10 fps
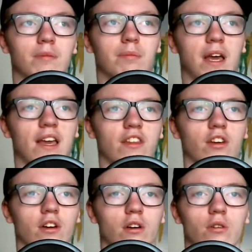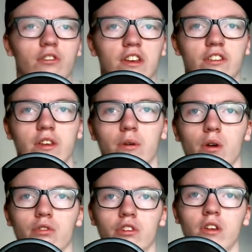pay the whole 60
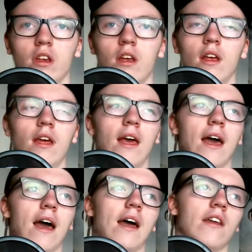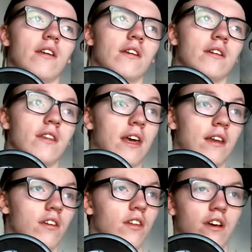euros. And
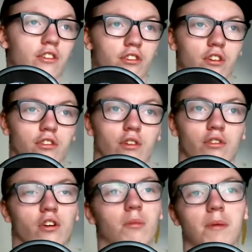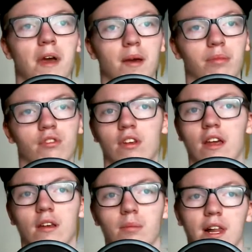then there's also zombie maps
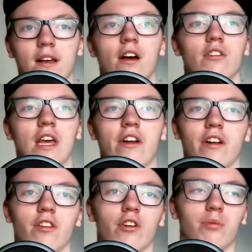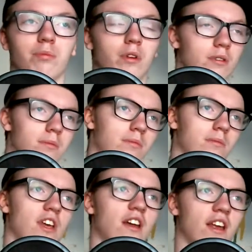and blackout characters, but
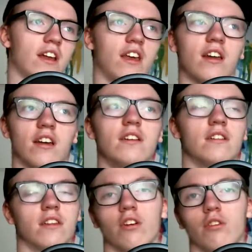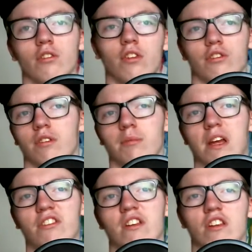yada yada yada. Those are
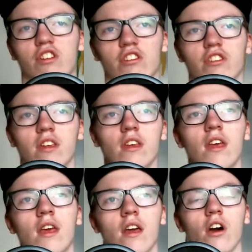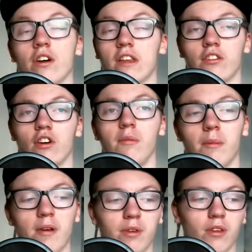basically just, okay, the zombie
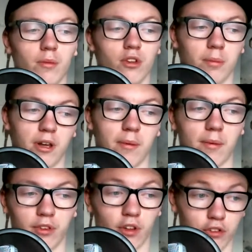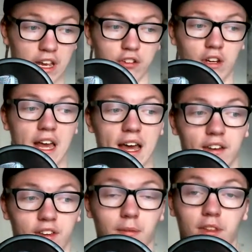maps and the multiplayer maps, those actually add
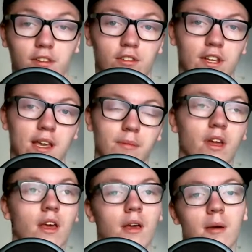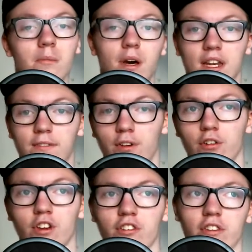something to the game. But if you're
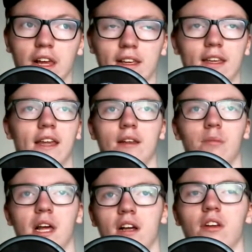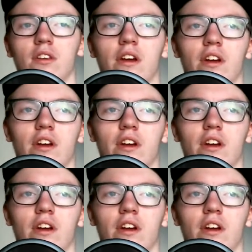just getting blackout